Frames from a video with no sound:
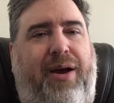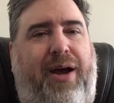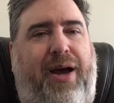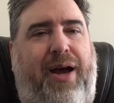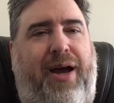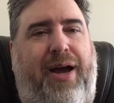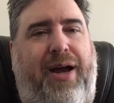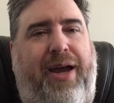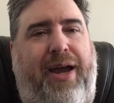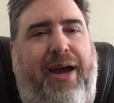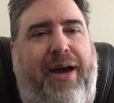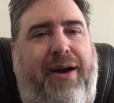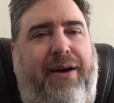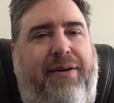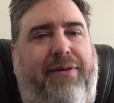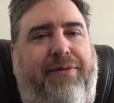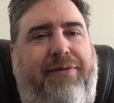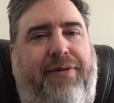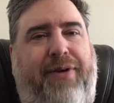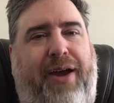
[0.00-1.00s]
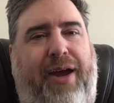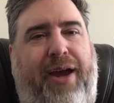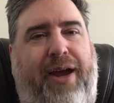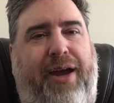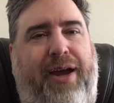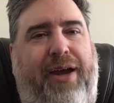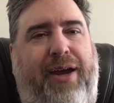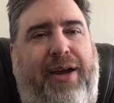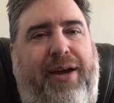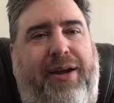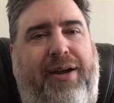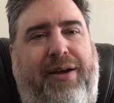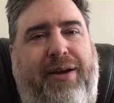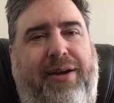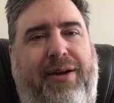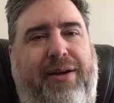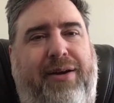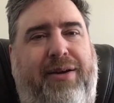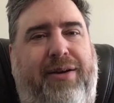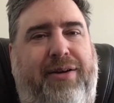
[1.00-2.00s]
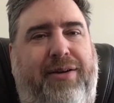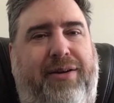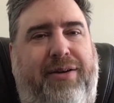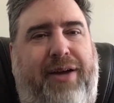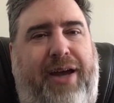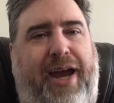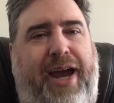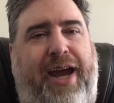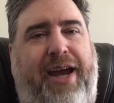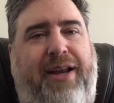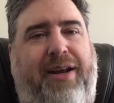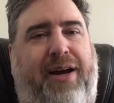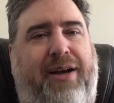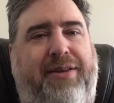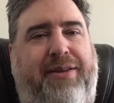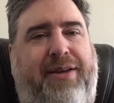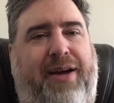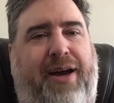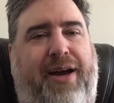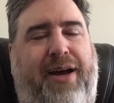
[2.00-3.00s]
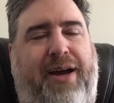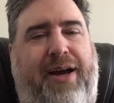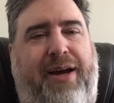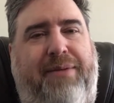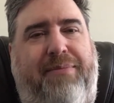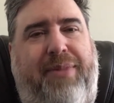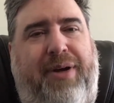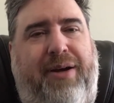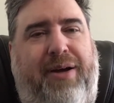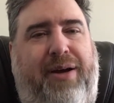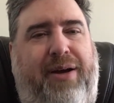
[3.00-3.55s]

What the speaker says: I have a 8 on time,